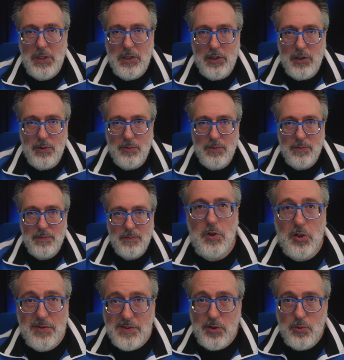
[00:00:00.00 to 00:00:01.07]
below.
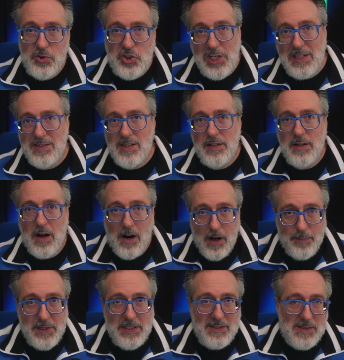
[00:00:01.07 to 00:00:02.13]
Also, Jason
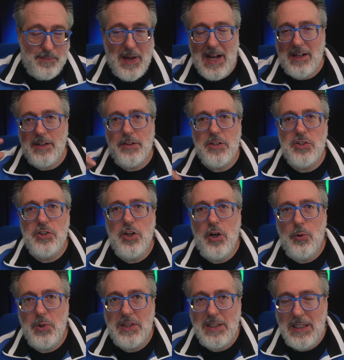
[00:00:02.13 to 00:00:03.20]
Arbon is back on the show
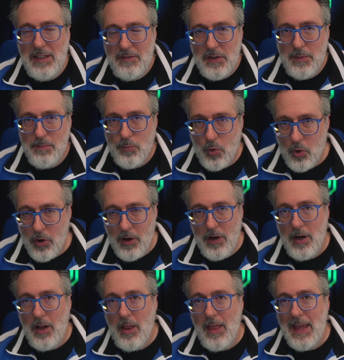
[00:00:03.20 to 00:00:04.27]
with even more
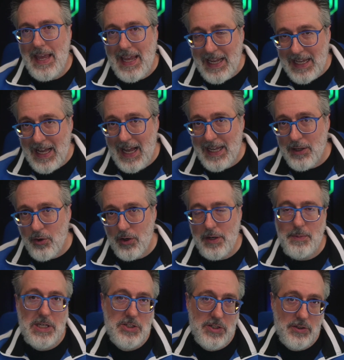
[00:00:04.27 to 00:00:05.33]
AI
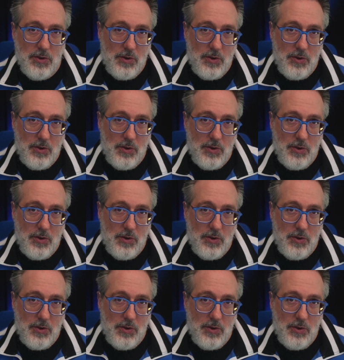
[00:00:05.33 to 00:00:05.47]
automation